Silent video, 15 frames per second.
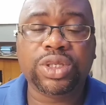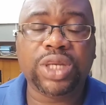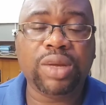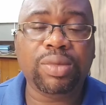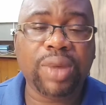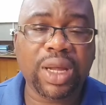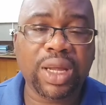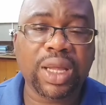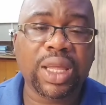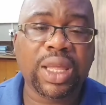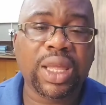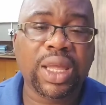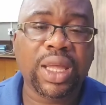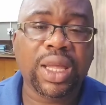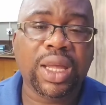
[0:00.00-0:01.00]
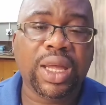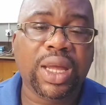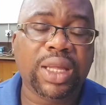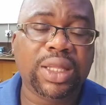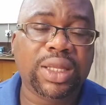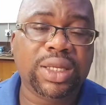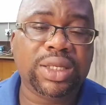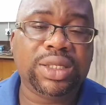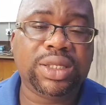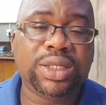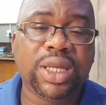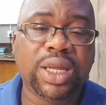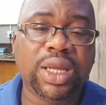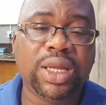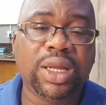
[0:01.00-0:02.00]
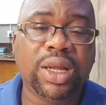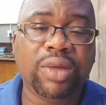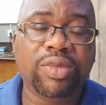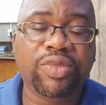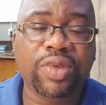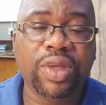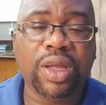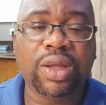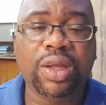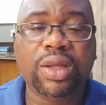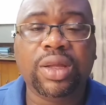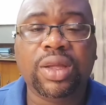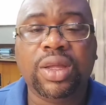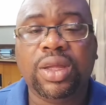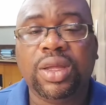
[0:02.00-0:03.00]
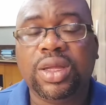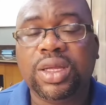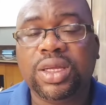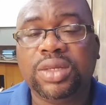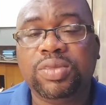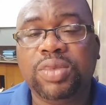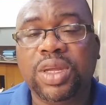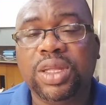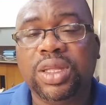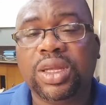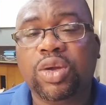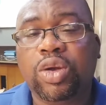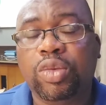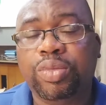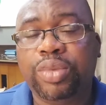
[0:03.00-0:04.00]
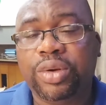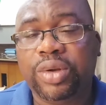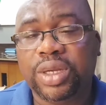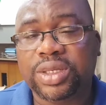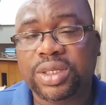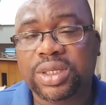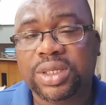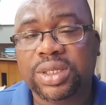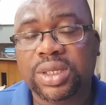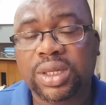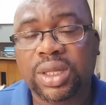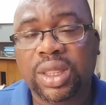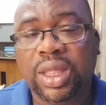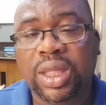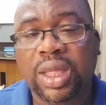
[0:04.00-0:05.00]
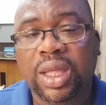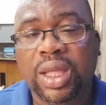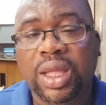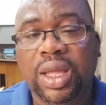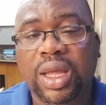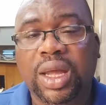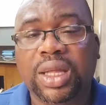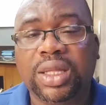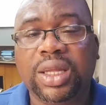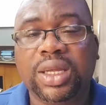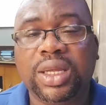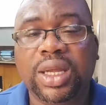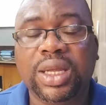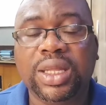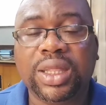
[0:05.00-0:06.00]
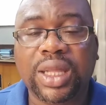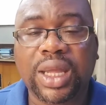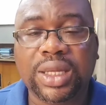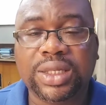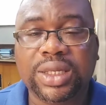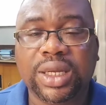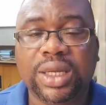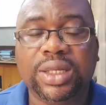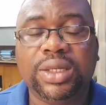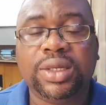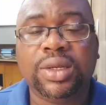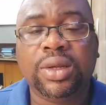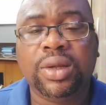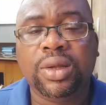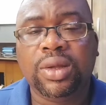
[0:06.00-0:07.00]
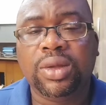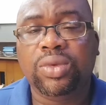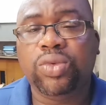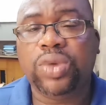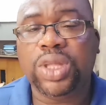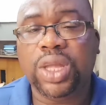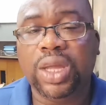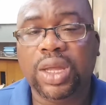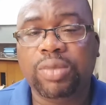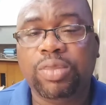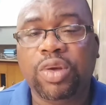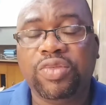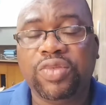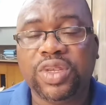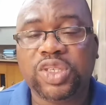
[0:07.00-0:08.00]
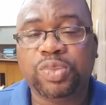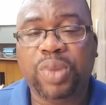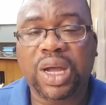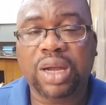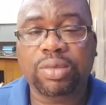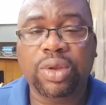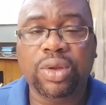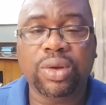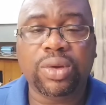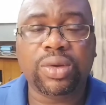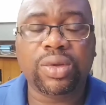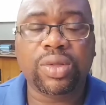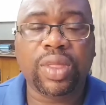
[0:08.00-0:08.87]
chamber, and this air and fuel is being compressed and ignited with the help of a spark plug.